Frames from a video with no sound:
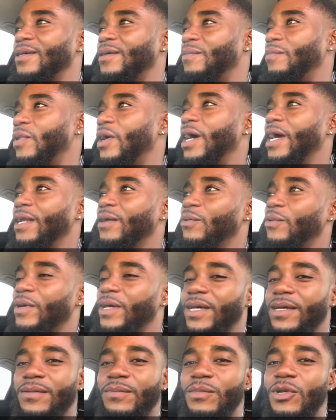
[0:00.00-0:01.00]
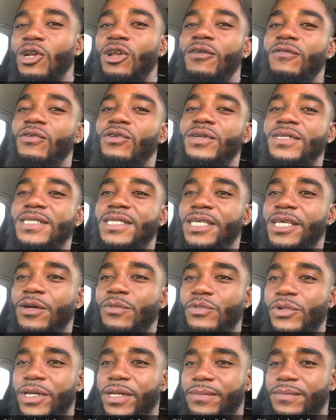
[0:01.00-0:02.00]
But anyway, me love on the same
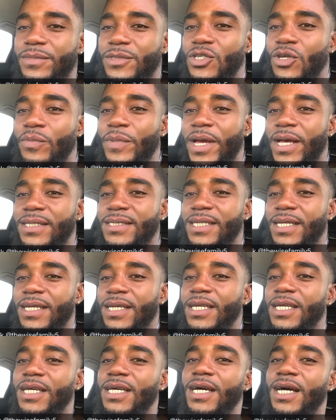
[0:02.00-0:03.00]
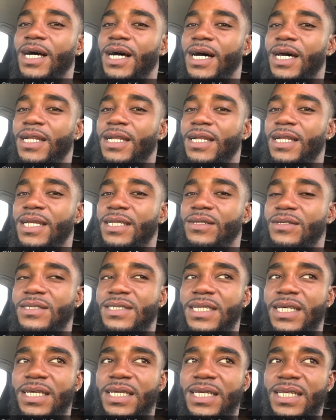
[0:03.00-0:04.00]
way. So me I say, and let us
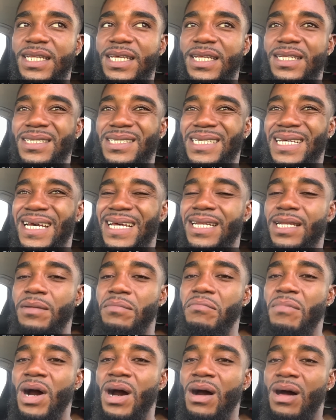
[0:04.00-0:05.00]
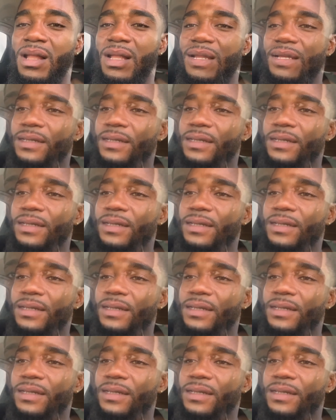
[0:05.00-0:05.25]
take it inside the mall.